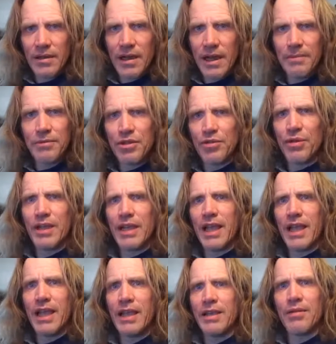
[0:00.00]
I'm doing
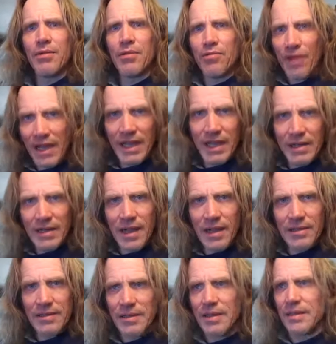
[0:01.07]
a
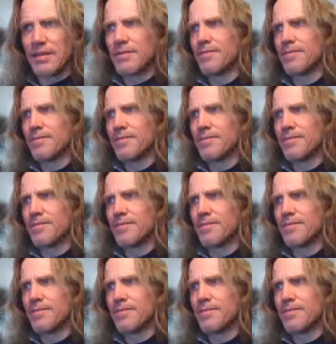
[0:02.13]
recognizing.